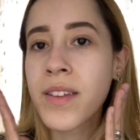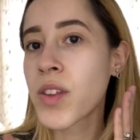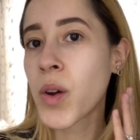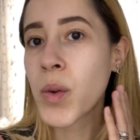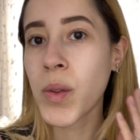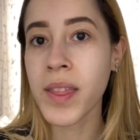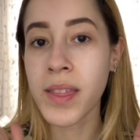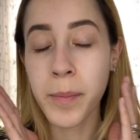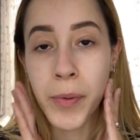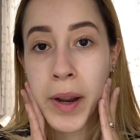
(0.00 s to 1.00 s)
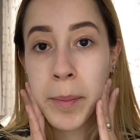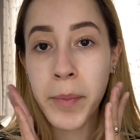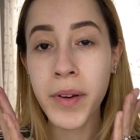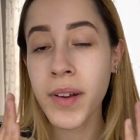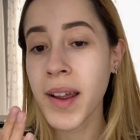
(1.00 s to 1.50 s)
so the
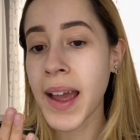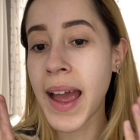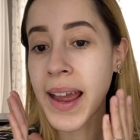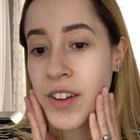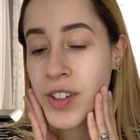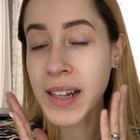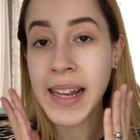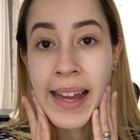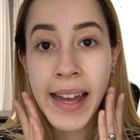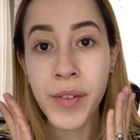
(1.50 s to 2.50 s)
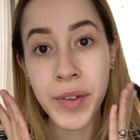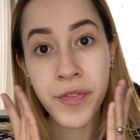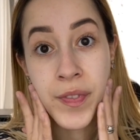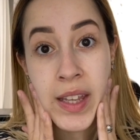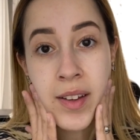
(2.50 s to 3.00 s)
primer, I actually like how it
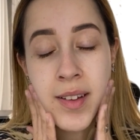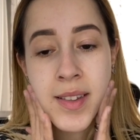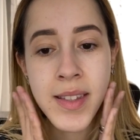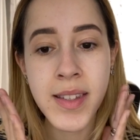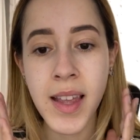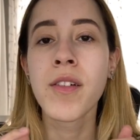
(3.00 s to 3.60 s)
feels.